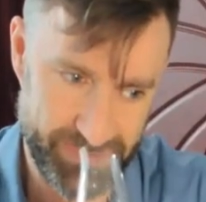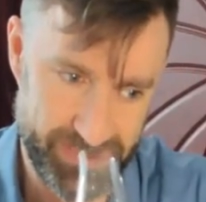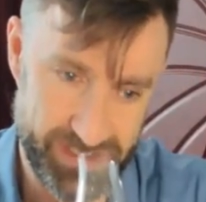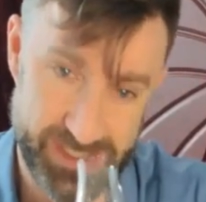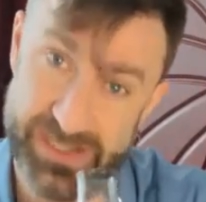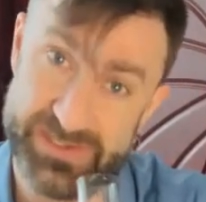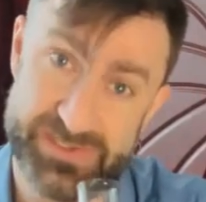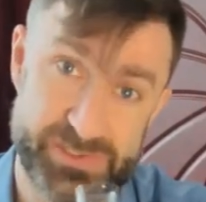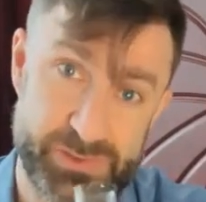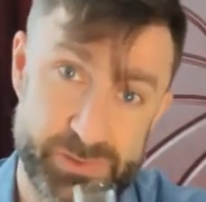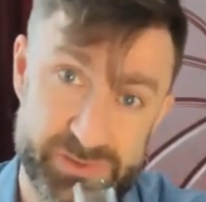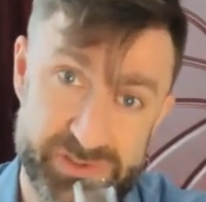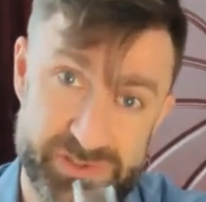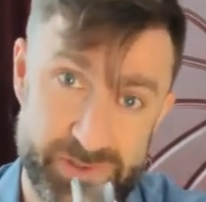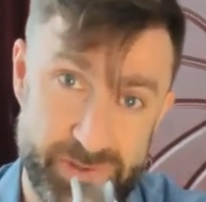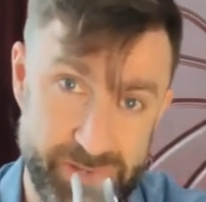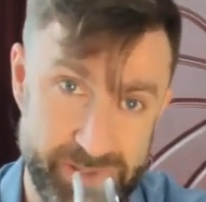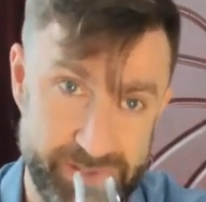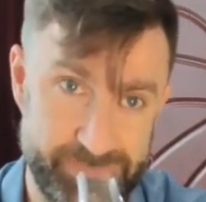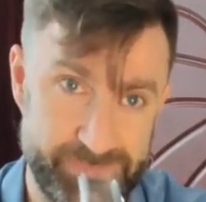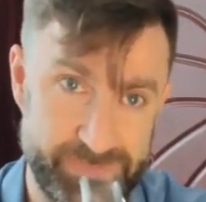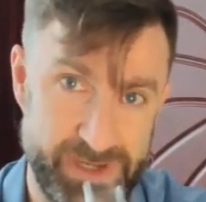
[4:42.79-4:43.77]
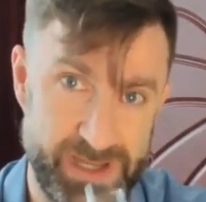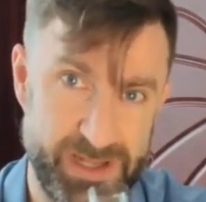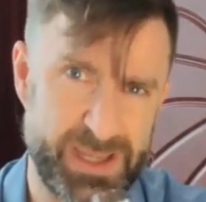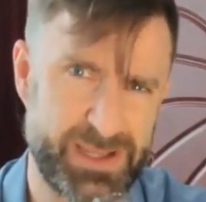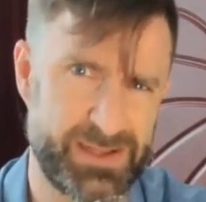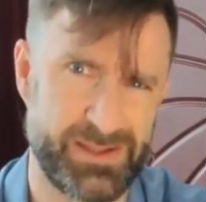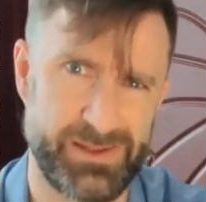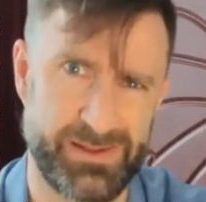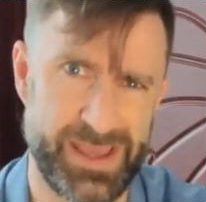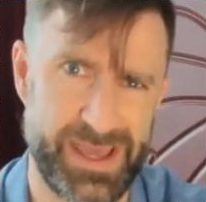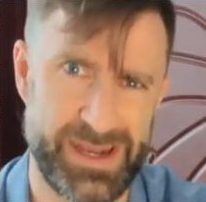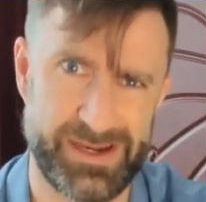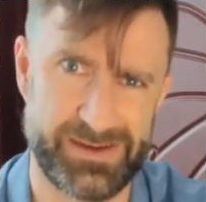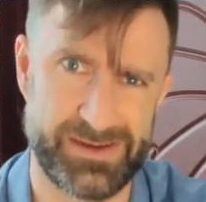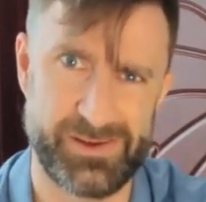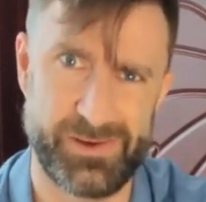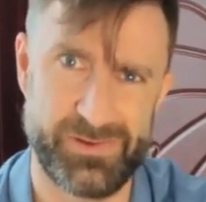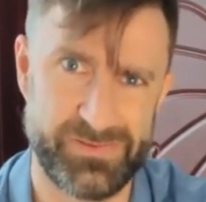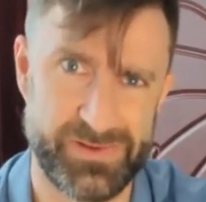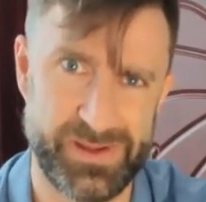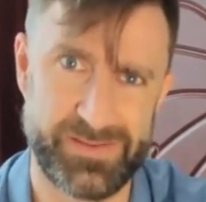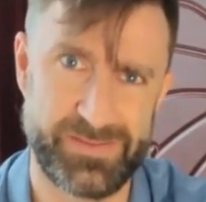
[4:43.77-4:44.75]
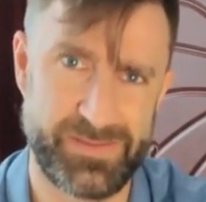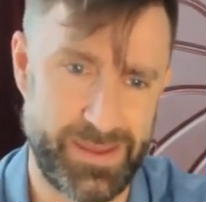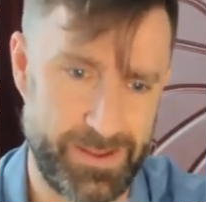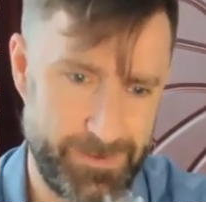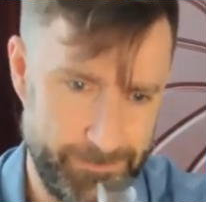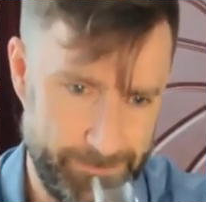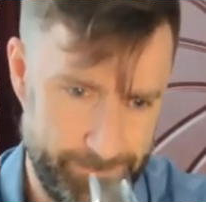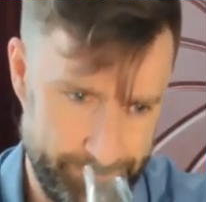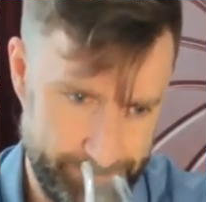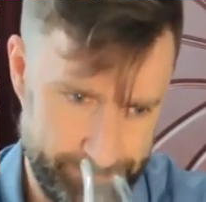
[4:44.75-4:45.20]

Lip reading: And it's a cool story. I like little anecdotes like that.